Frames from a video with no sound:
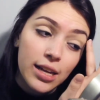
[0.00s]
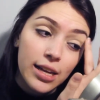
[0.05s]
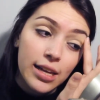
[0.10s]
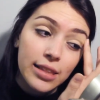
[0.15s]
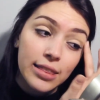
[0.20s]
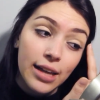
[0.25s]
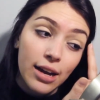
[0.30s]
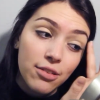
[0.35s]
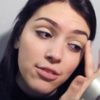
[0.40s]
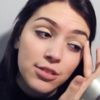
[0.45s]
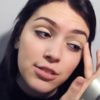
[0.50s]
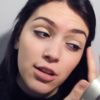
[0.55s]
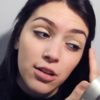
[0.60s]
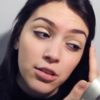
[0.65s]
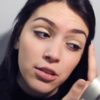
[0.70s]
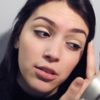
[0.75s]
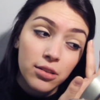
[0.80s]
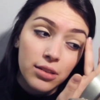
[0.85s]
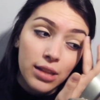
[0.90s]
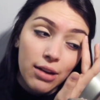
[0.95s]
and that was
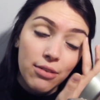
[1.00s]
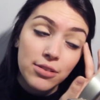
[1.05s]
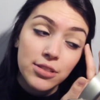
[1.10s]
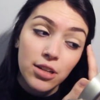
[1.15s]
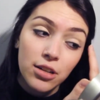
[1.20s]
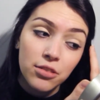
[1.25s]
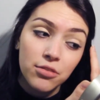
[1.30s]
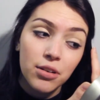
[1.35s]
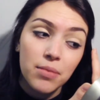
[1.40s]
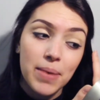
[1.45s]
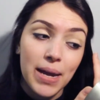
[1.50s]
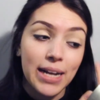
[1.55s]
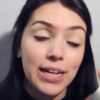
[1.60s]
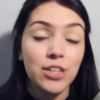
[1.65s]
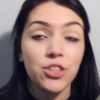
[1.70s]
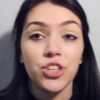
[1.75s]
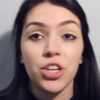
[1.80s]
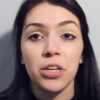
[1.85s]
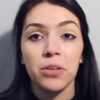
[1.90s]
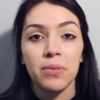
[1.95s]
all the way back
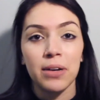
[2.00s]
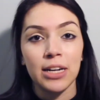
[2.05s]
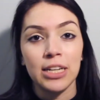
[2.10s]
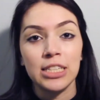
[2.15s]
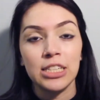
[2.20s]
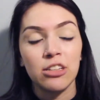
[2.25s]
in January.